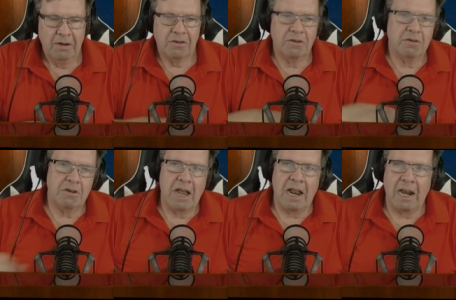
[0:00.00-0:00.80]
So there's
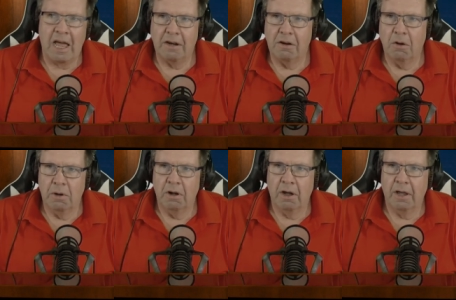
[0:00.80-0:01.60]
not a lot going
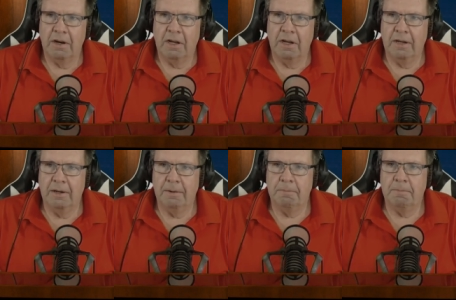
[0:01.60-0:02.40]
on,
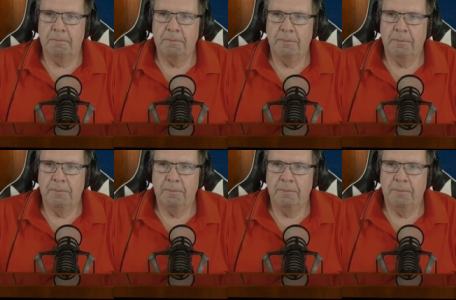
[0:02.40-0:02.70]
um,